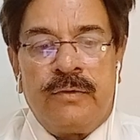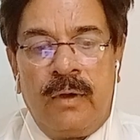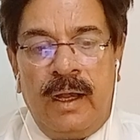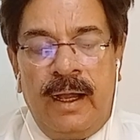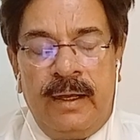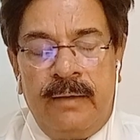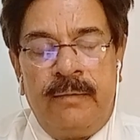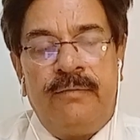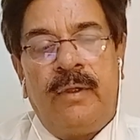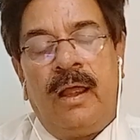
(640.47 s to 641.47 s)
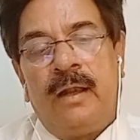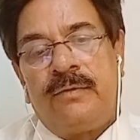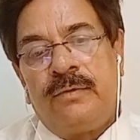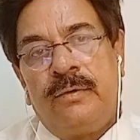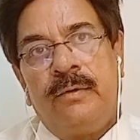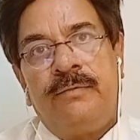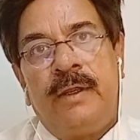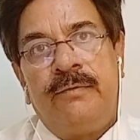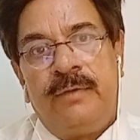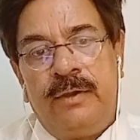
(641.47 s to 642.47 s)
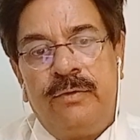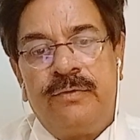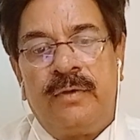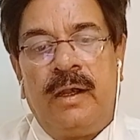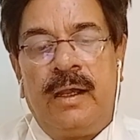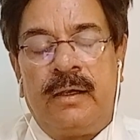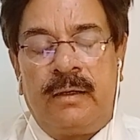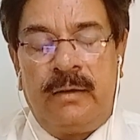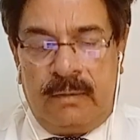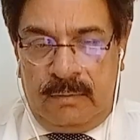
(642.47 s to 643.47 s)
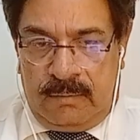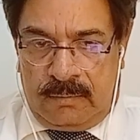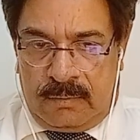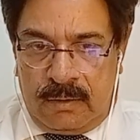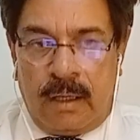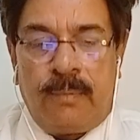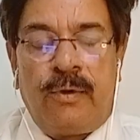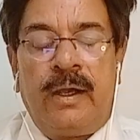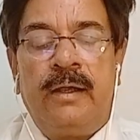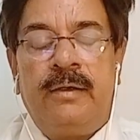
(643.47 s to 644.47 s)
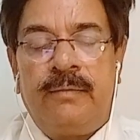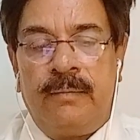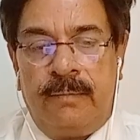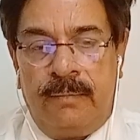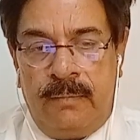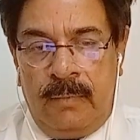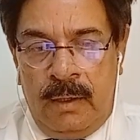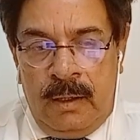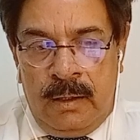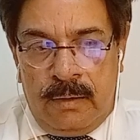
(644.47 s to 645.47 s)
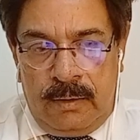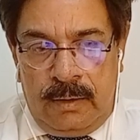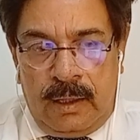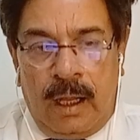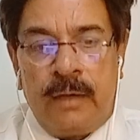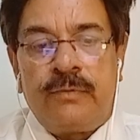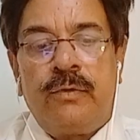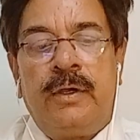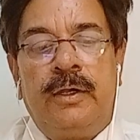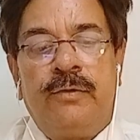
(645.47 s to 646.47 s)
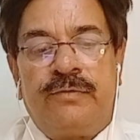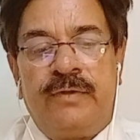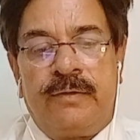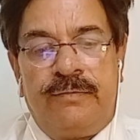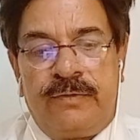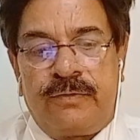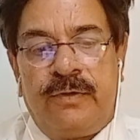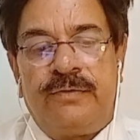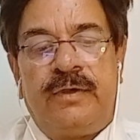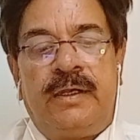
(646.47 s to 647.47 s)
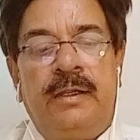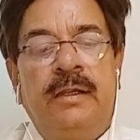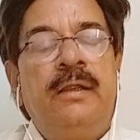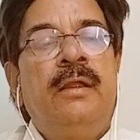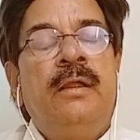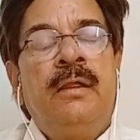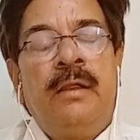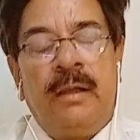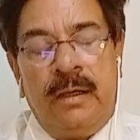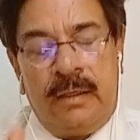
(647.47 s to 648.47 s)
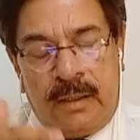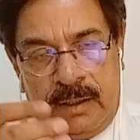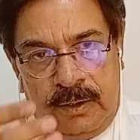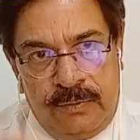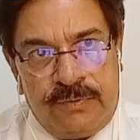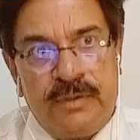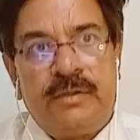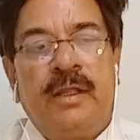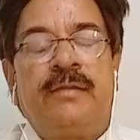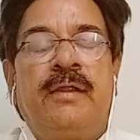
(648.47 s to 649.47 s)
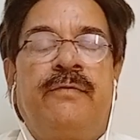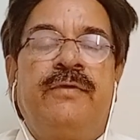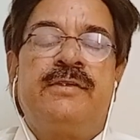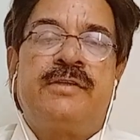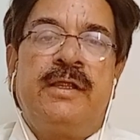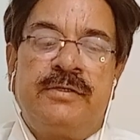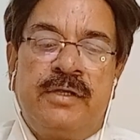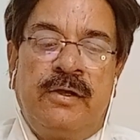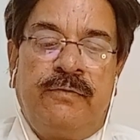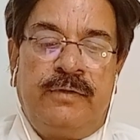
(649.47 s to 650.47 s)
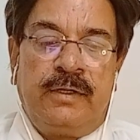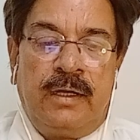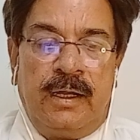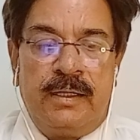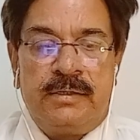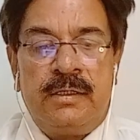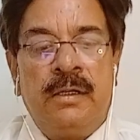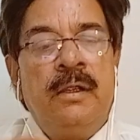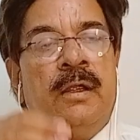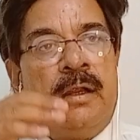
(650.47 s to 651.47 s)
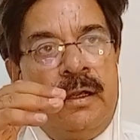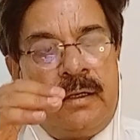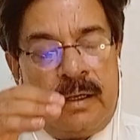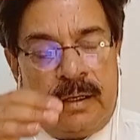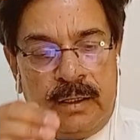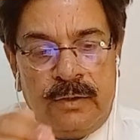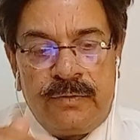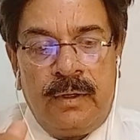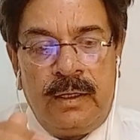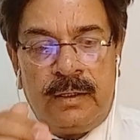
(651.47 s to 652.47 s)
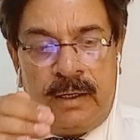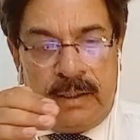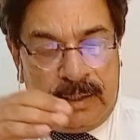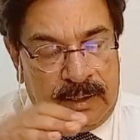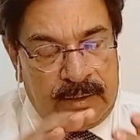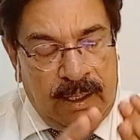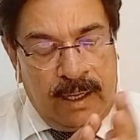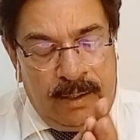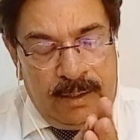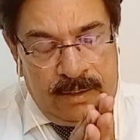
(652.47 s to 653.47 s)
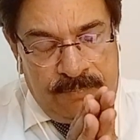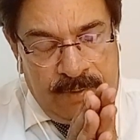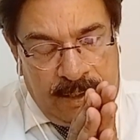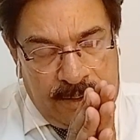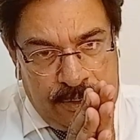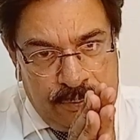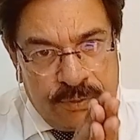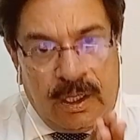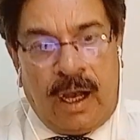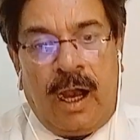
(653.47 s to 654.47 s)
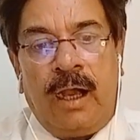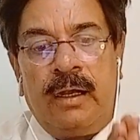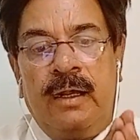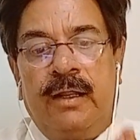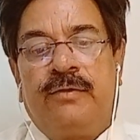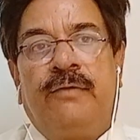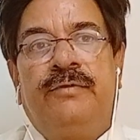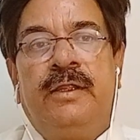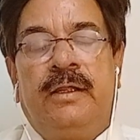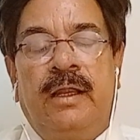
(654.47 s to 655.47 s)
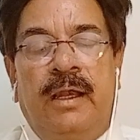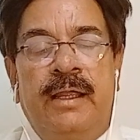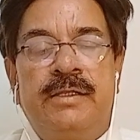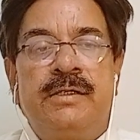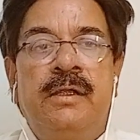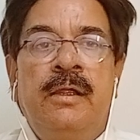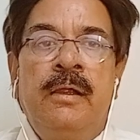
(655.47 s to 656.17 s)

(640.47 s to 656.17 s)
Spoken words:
So lead also, when we use lead carbonate, also reduces viscosity. It reduces the surface tension of the glaze. It will reduce the hardness of the glaze.